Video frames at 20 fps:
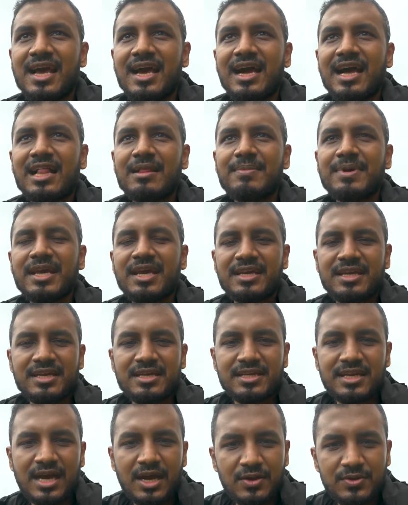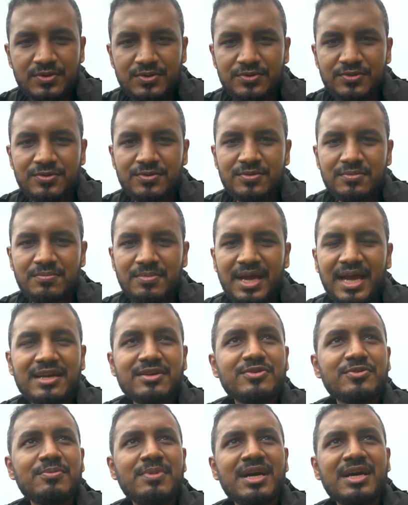I'll be heading back
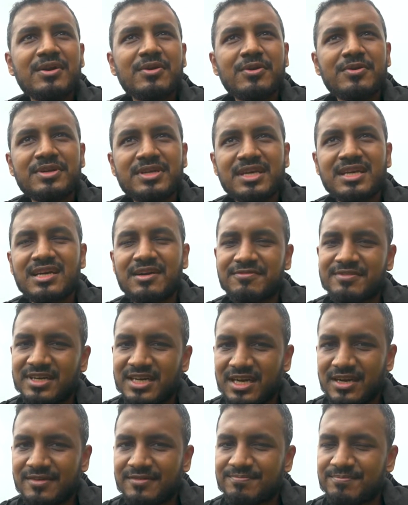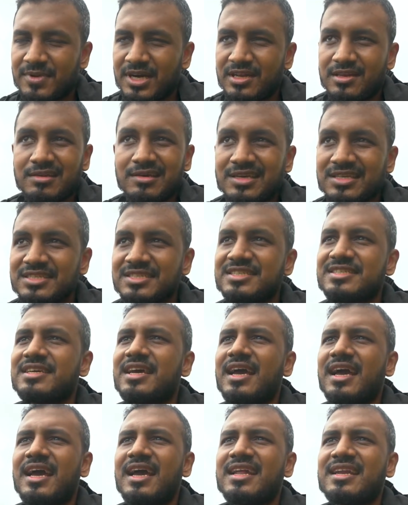to my hotel after I have my lunch,
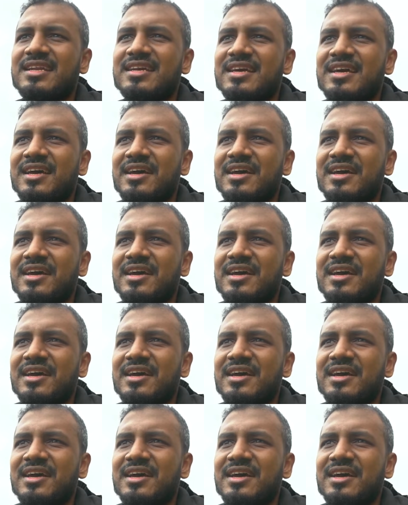and